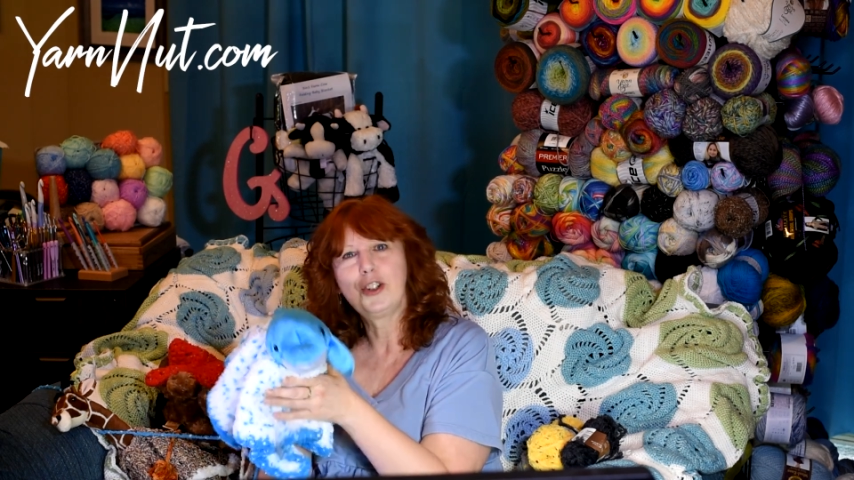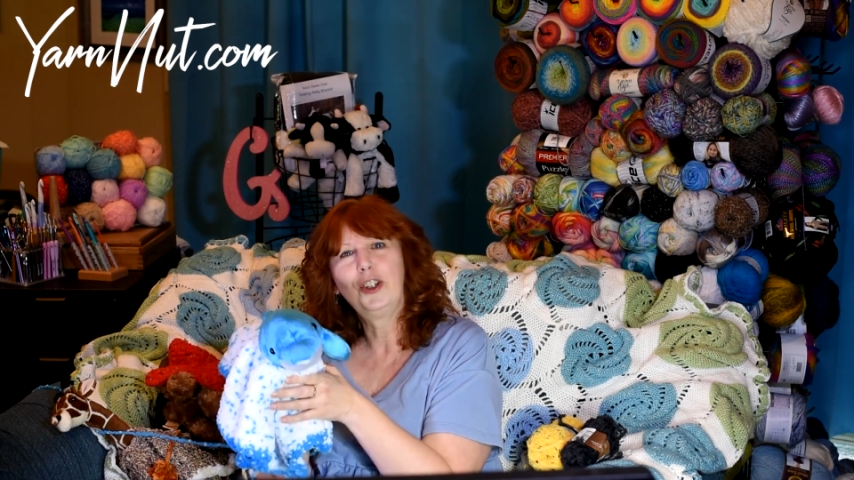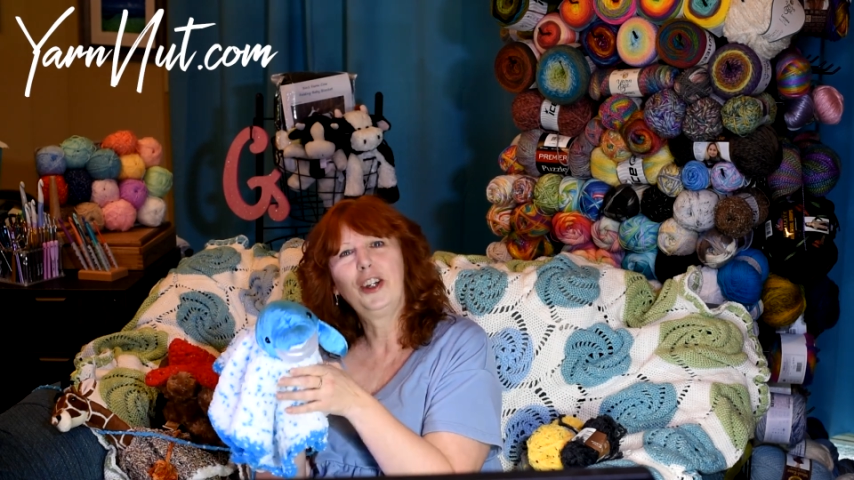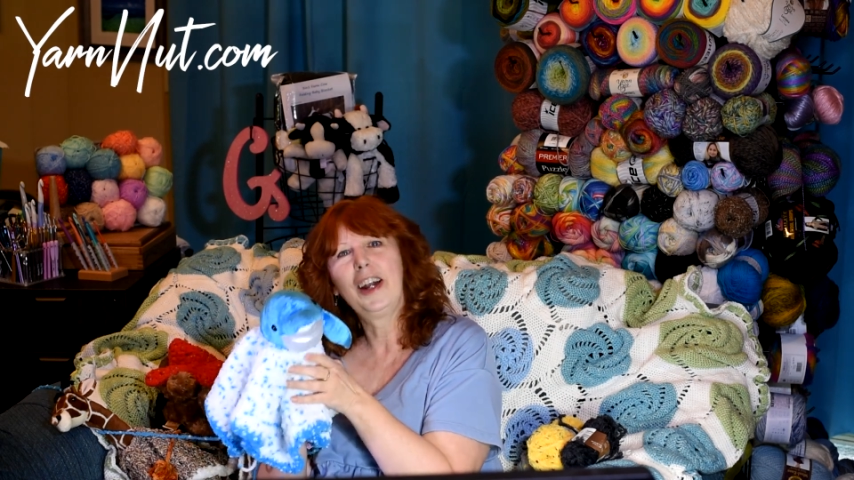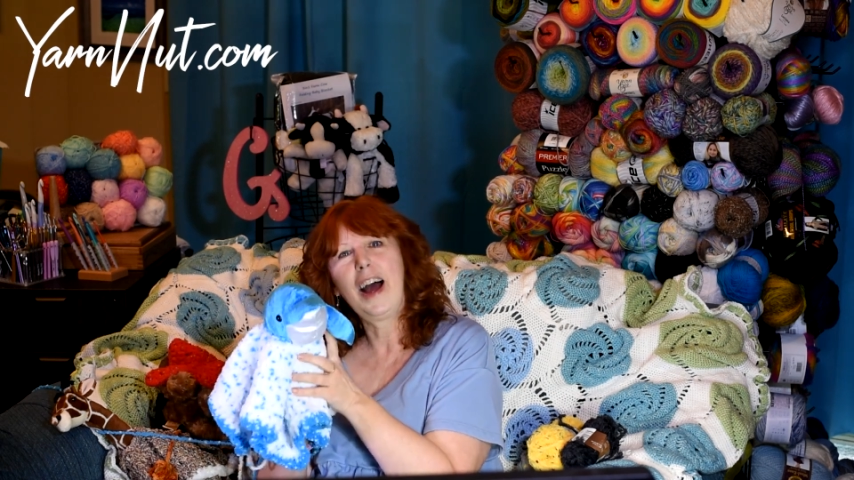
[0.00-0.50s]
So
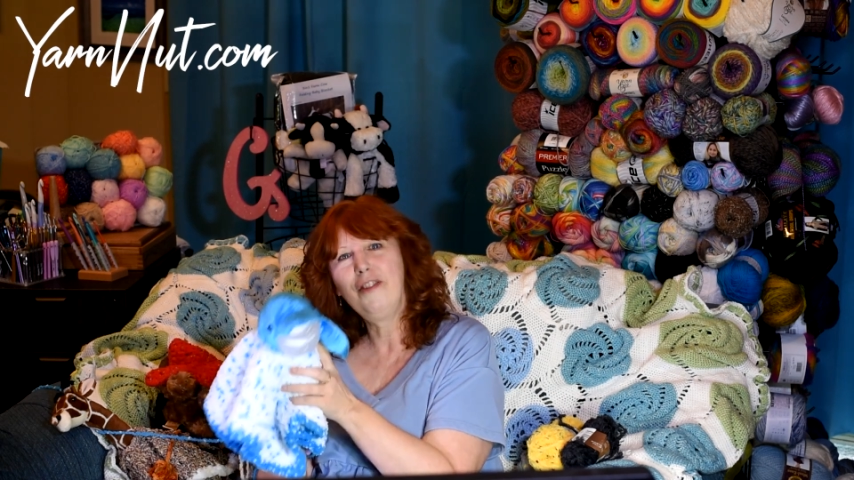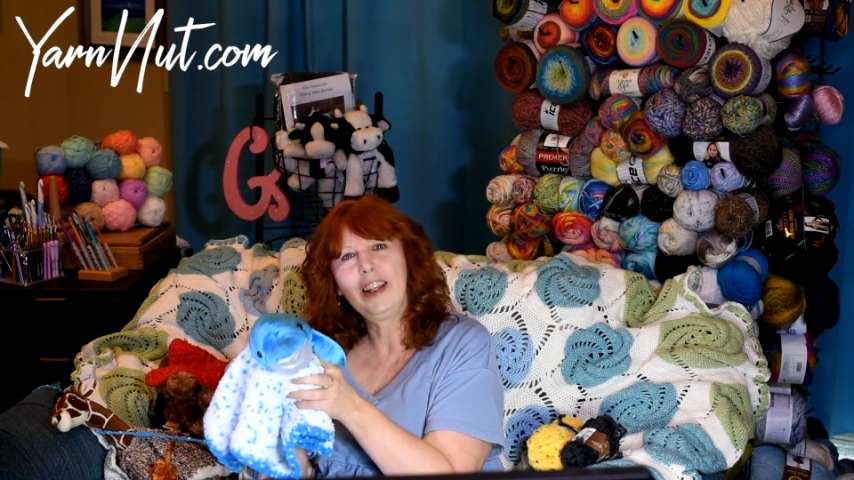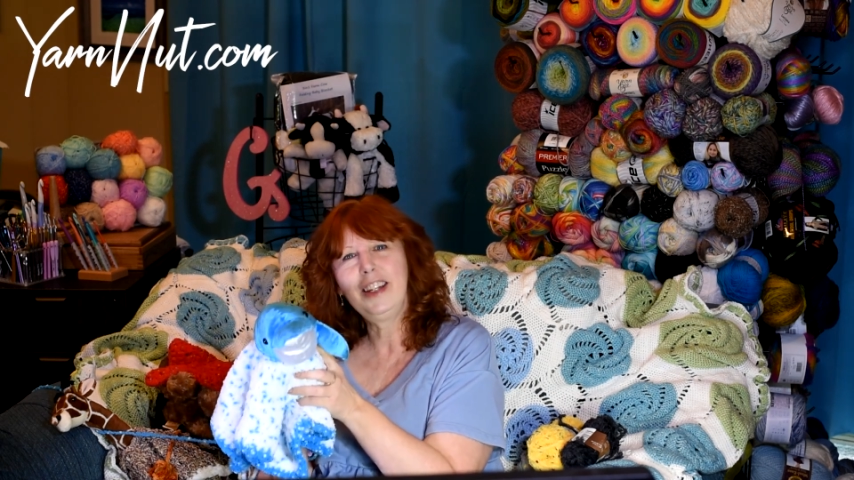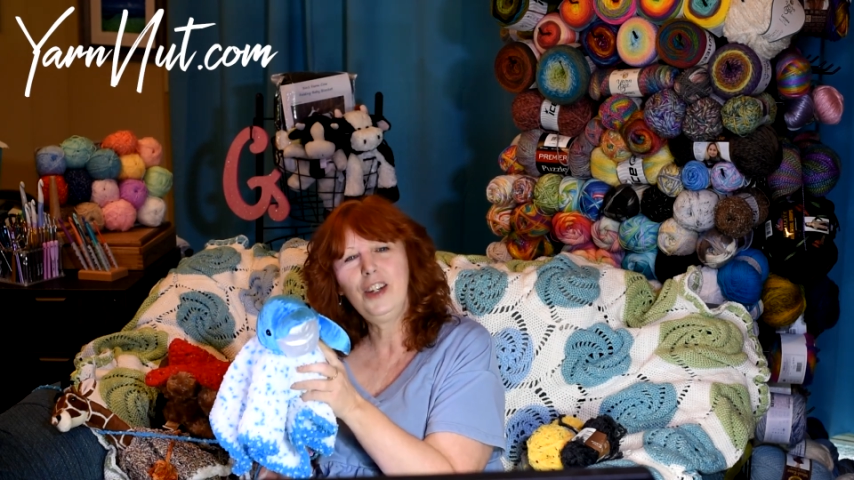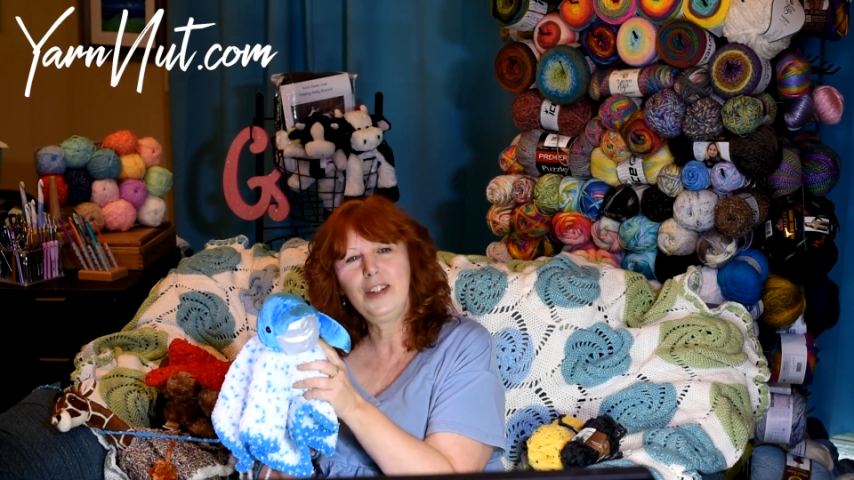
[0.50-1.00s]
you get
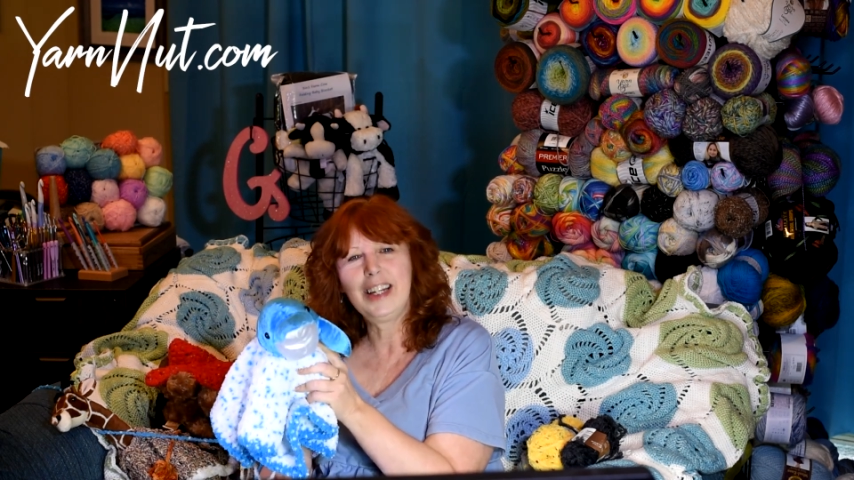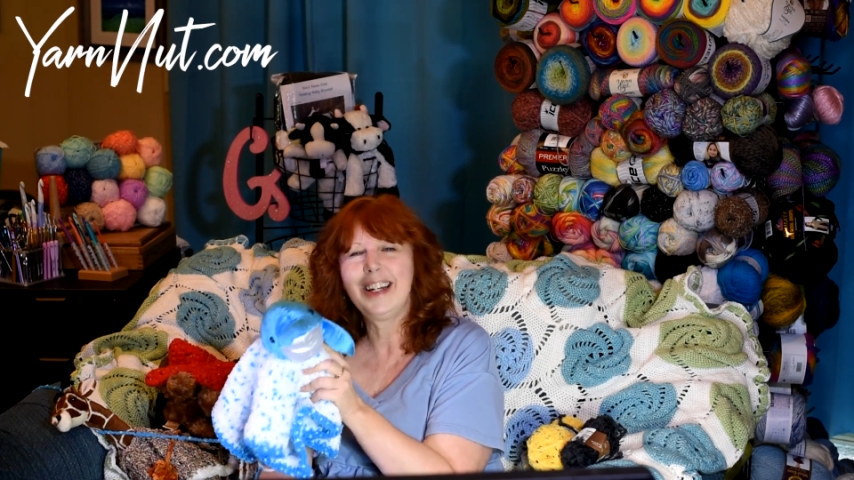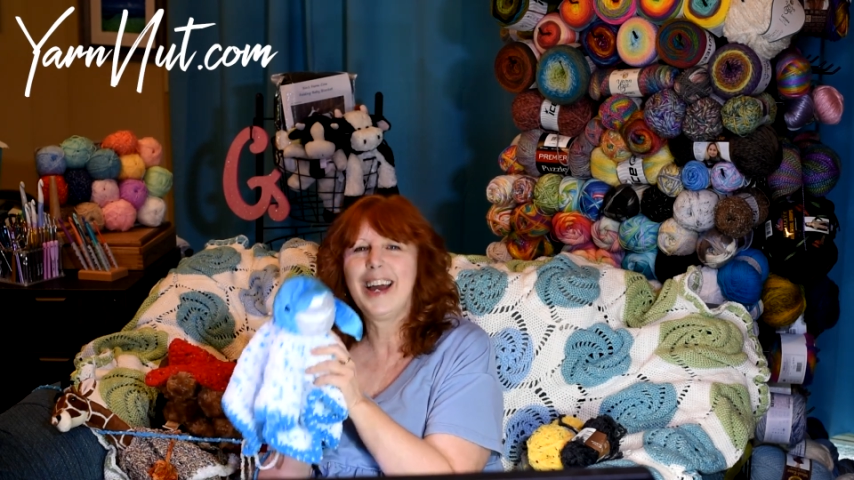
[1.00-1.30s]
everything you need